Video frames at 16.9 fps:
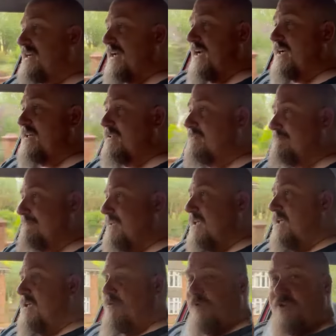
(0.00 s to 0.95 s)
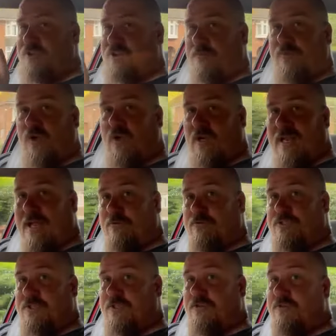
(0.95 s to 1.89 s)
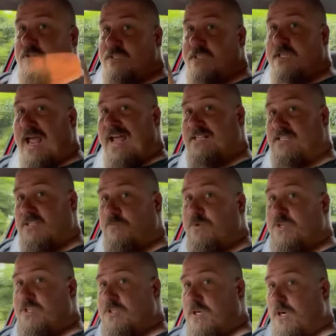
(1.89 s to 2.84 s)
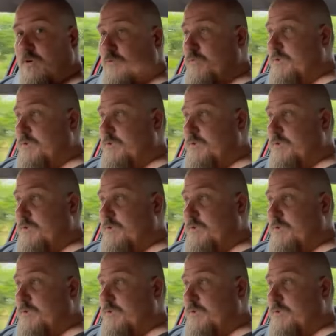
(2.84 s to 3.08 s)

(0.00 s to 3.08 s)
it, which I'm not allowed to do because it has to be sold.